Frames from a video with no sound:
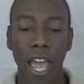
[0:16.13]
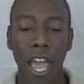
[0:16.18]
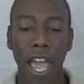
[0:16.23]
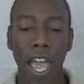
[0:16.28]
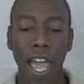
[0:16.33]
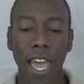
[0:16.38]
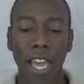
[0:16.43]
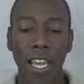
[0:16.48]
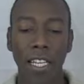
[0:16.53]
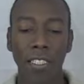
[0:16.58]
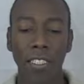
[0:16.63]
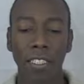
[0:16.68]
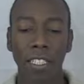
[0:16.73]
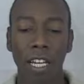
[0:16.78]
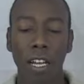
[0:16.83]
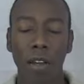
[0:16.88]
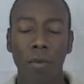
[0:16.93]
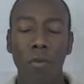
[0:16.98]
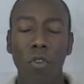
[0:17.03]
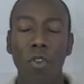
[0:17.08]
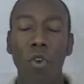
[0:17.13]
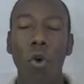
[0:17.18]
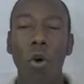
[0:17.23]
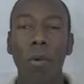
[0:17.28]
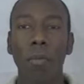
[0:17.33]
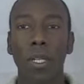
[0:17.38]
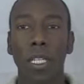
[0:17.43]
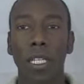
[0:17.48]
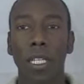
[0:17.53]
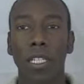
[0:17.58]
And um,
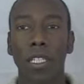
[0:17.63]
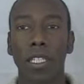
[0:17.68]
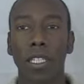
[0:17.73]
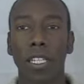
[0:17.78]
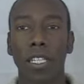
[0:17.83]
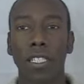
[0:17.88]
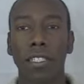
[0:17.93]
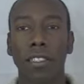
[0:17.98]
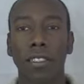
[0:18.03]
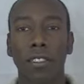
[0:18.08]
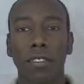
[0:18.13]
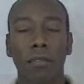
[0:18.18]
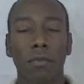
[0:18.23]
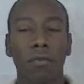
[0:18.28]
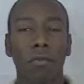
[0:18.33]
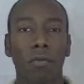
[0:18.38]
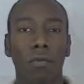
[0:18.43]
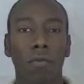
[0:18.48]
normally it's